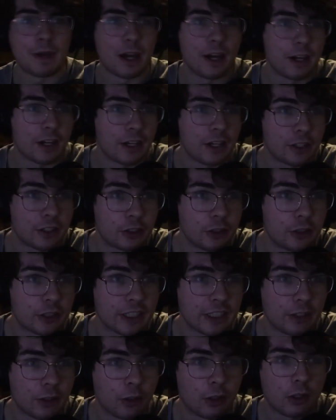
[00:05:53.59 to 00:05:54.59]
not a
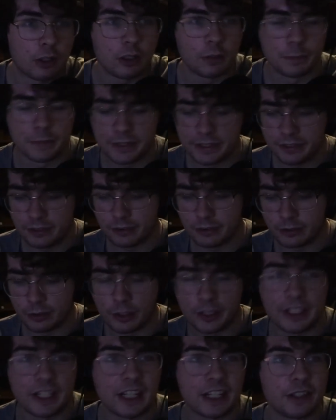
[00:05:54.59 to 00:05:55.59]
cook at all, but
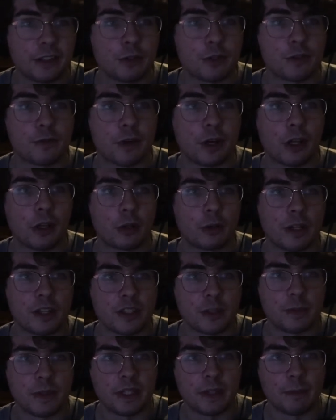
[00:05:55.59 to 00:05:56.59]
all you gotta do is follow a
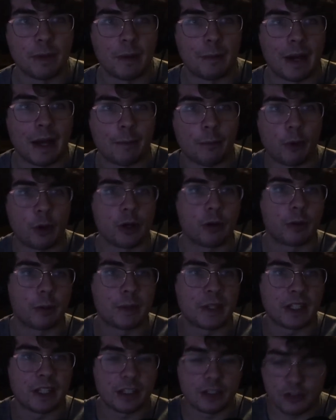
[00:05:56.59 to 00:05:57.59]
recipe by my boy
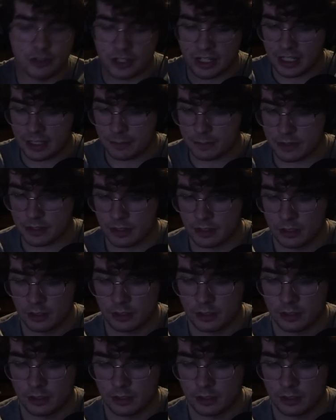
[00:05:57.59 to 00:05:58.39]
Remington James.